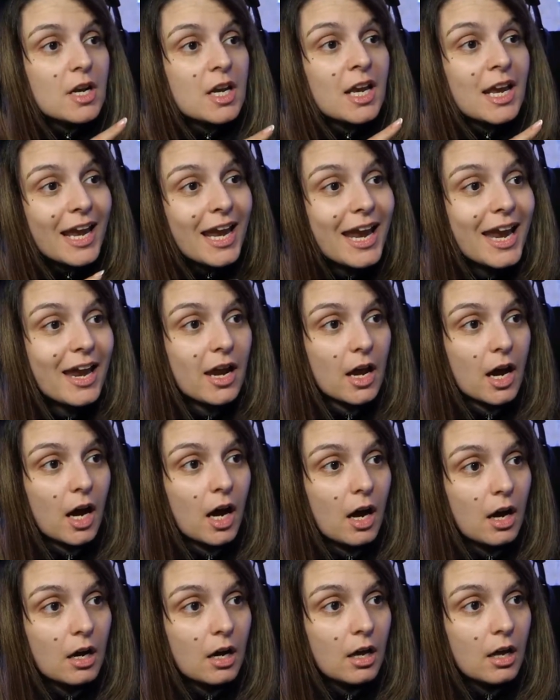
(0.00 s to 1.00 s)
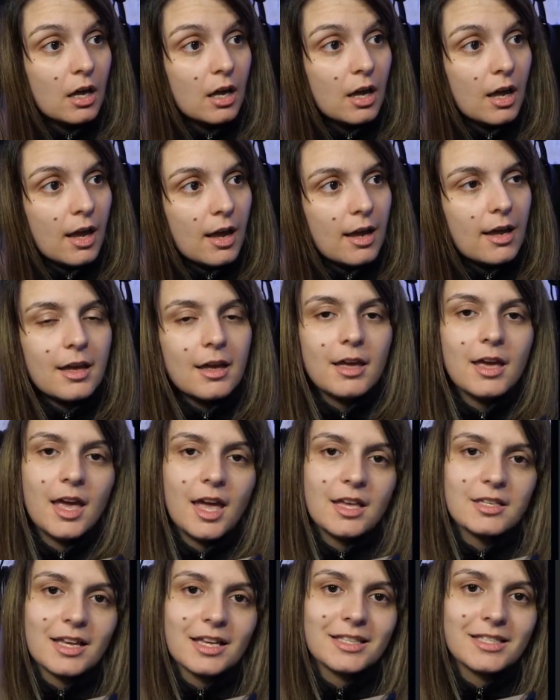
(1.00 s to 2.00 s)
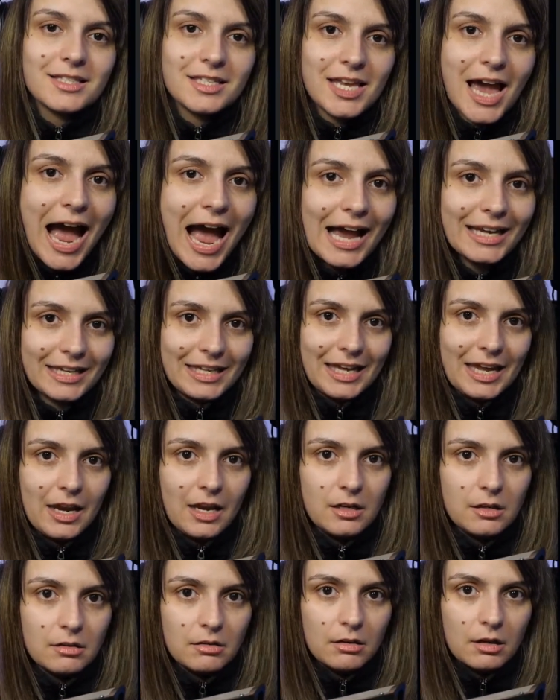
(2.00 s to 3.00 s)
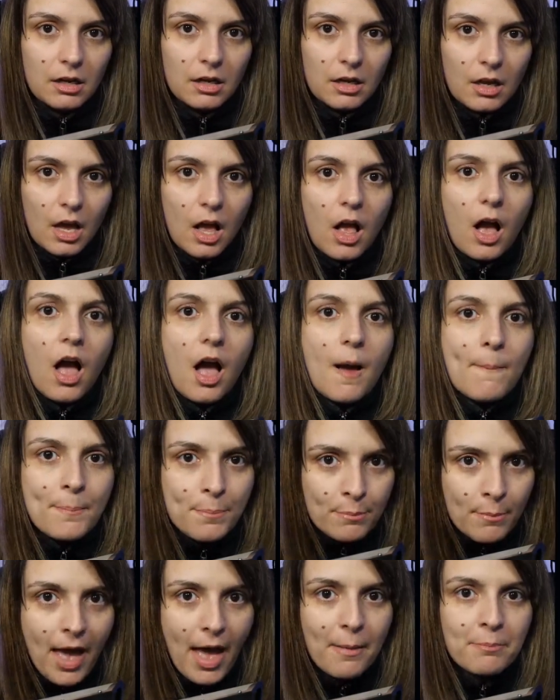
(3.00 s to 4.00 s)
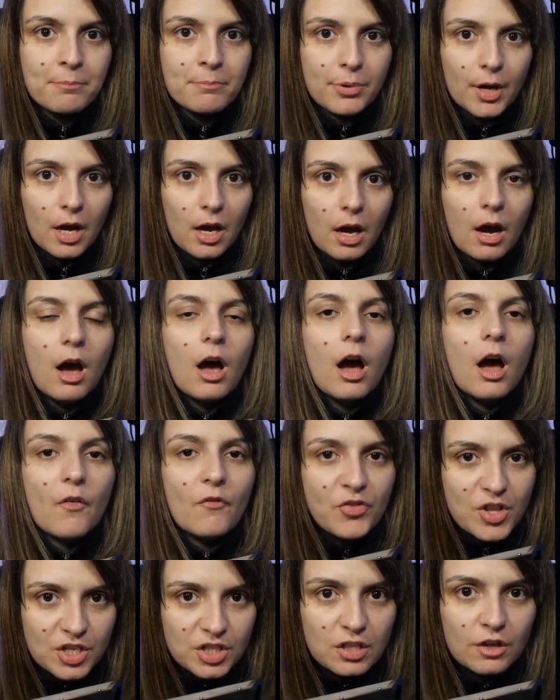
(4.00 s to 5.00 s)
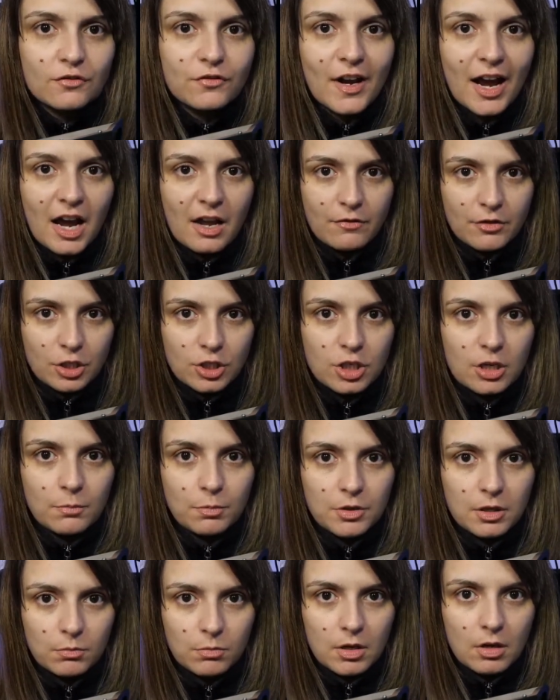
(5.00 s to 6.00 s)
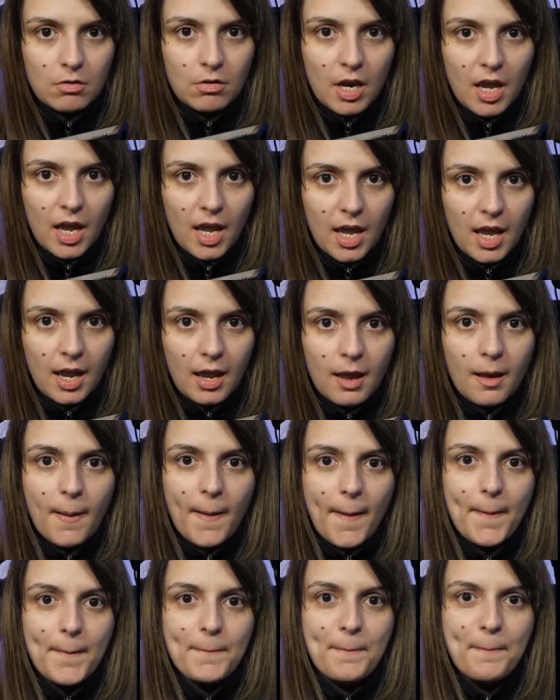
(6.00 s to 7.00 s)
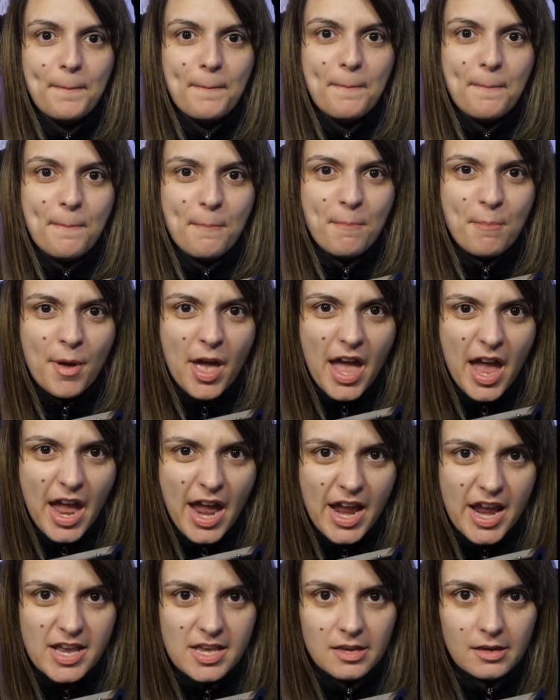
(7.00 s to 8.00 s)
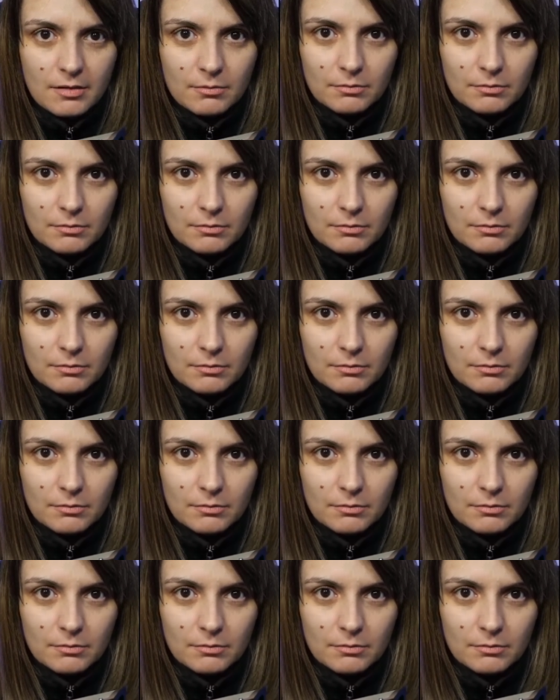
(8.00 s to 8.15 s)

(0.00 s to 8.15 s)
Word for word: here is attacking a member of the survivorship community. Me.